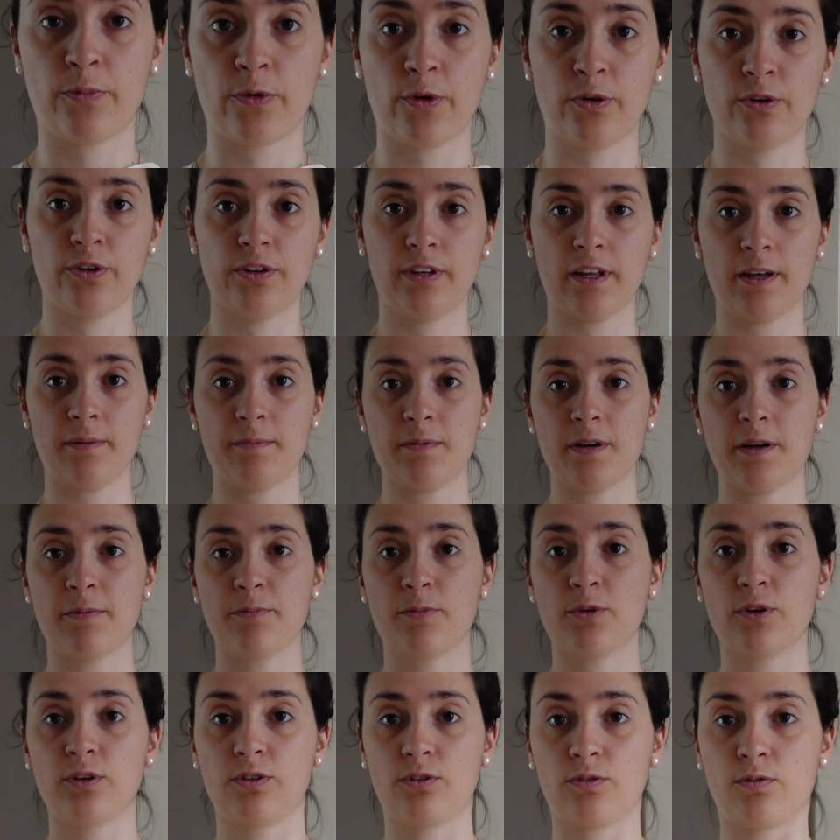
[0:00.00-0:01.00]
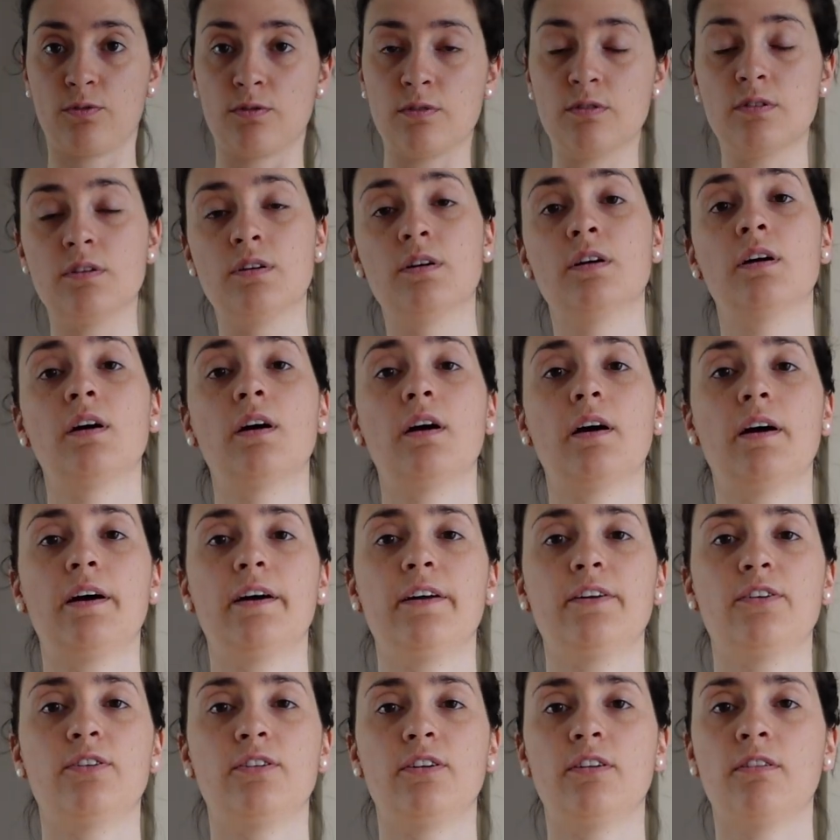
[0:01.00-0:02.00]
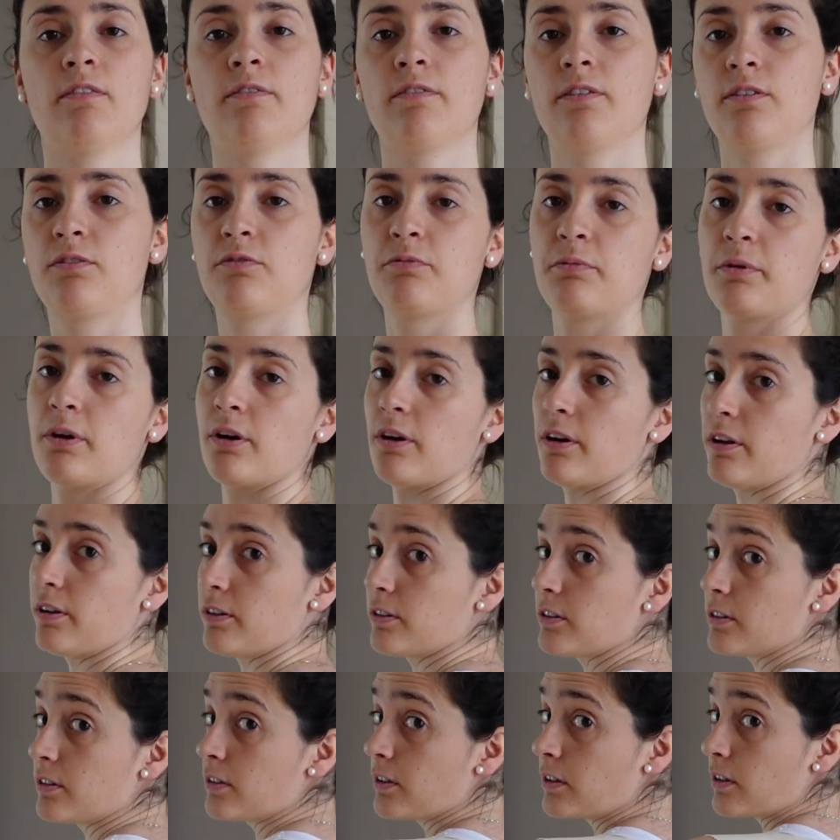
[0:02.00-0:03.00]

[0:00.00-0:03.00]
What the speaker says: Prototype number 2, I don't love it, to be honest.